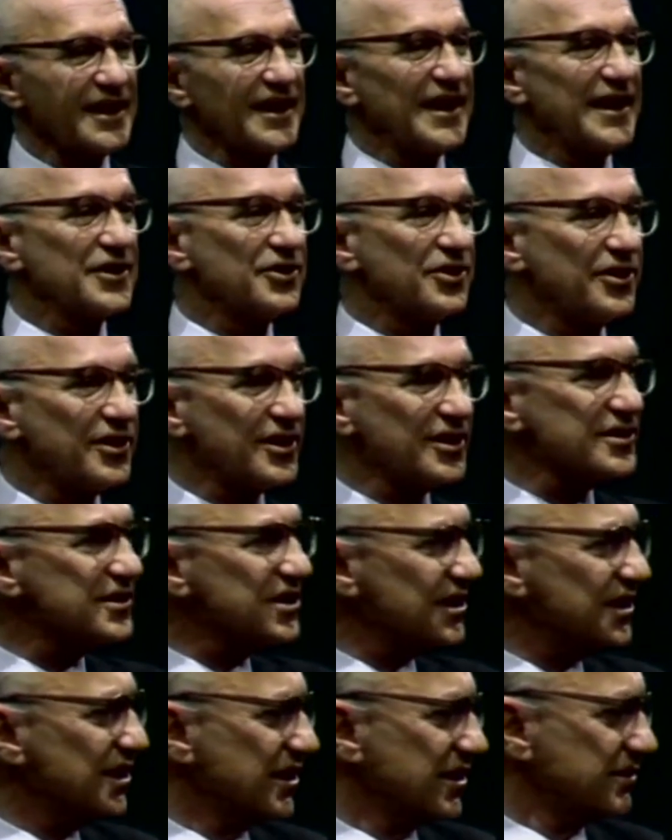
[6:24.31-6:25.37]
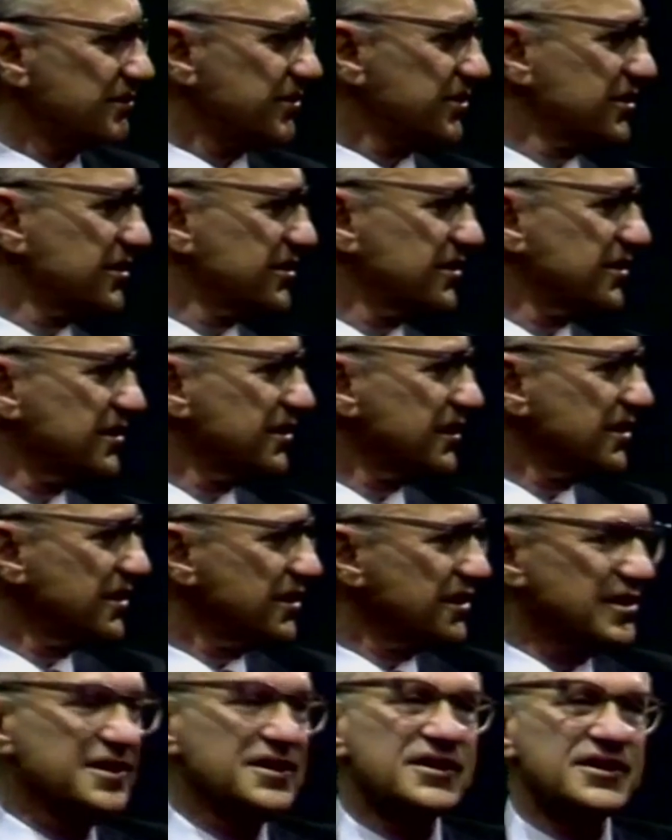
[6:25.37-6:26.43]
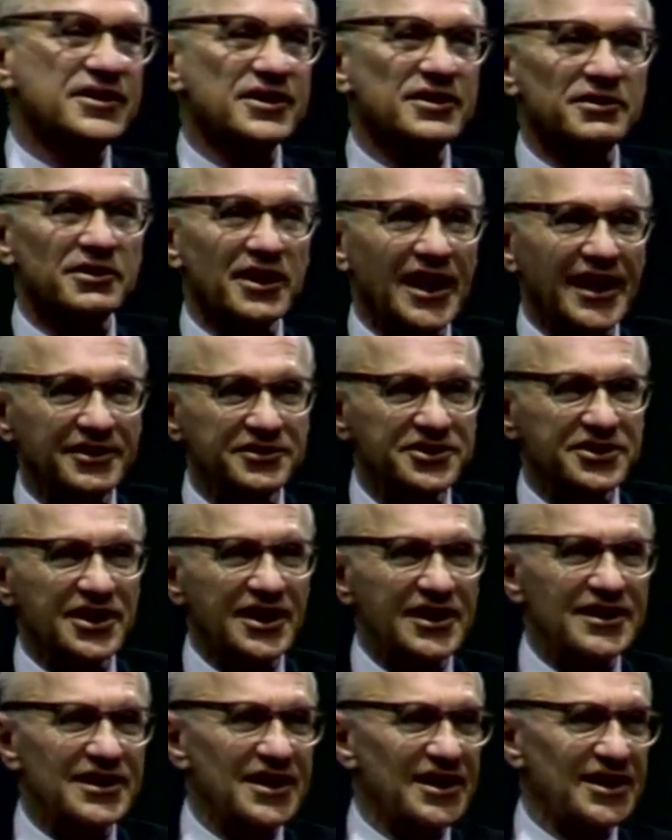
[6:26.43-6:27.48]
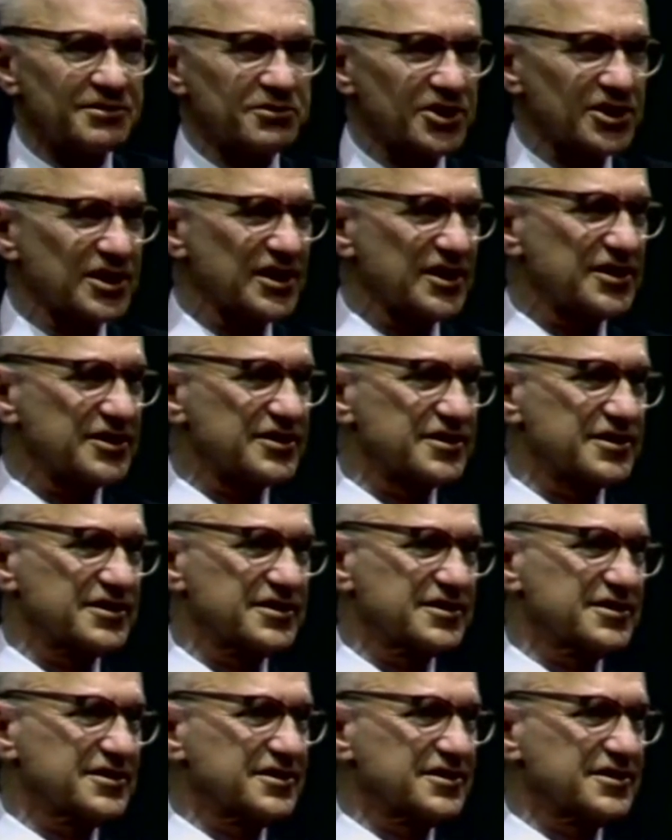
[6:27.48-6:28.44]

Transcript: At all times, there were outside commentators.